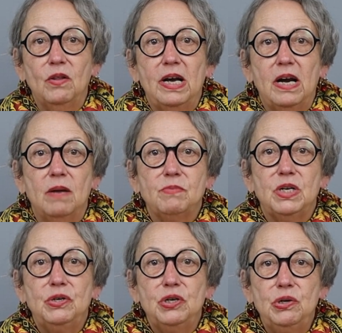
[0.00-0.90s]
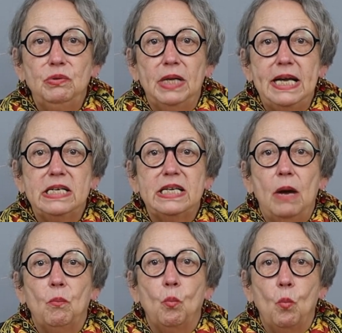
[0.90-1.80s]
that comes in two lengths
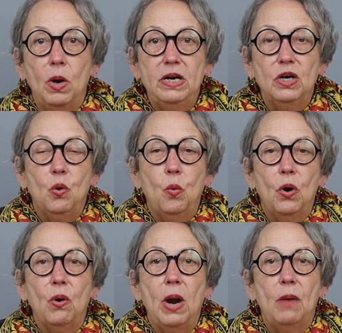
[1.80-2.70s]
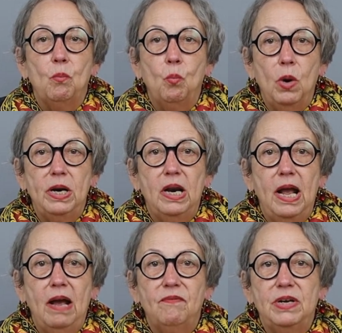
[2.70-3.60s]
at 1 1/4 and 1
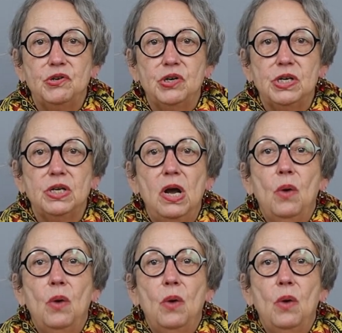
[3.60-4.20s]
1/2 inches